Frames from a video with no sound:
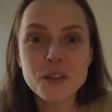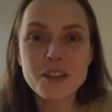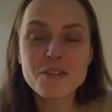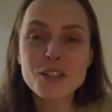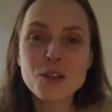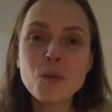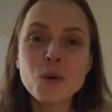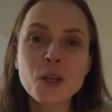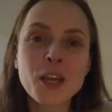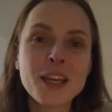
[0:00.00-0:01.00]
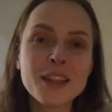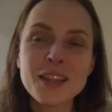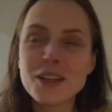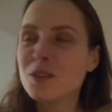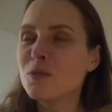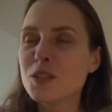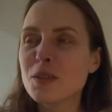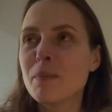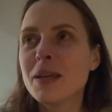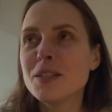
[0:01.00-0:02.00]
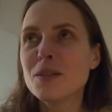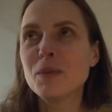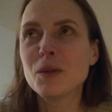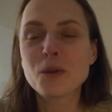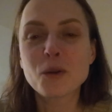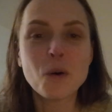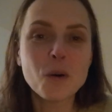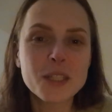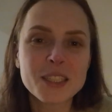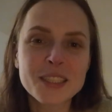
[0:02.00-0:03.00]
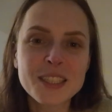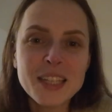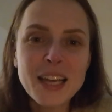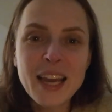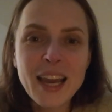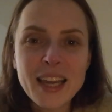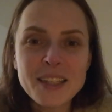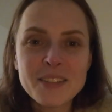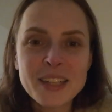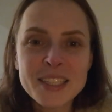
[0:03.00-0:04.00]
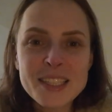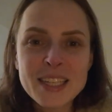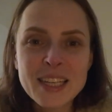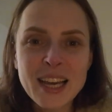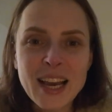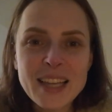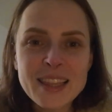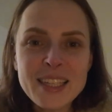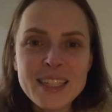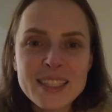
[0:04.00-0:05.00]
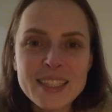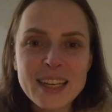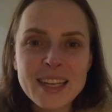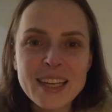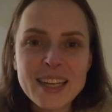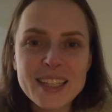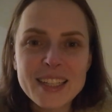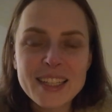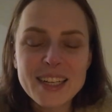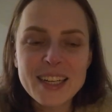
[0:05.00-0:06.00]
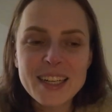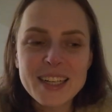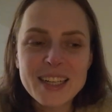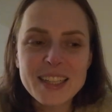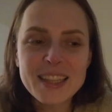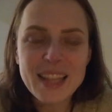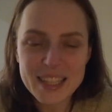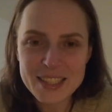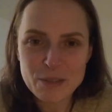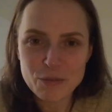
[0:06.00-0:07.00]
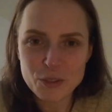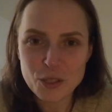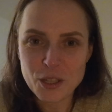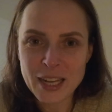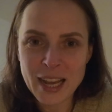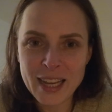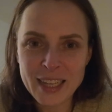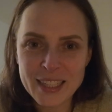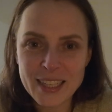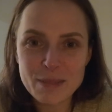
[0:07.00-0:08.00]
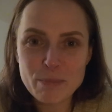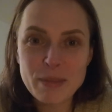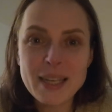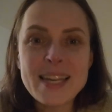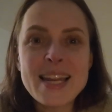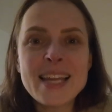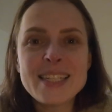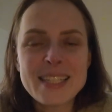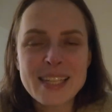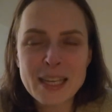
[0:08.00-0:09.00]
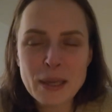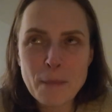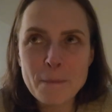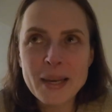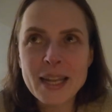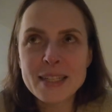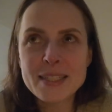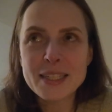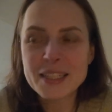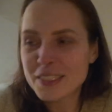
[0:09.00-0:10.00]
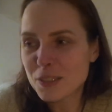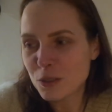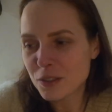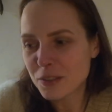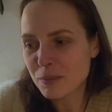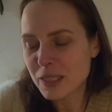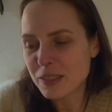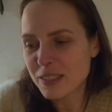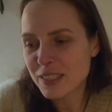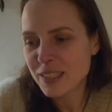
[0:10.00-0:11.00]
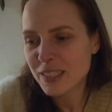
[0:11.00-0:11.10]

If it's not working, then it wasn't meant to be recorded. Anyways, I think that's it for today. Plenty I talked about.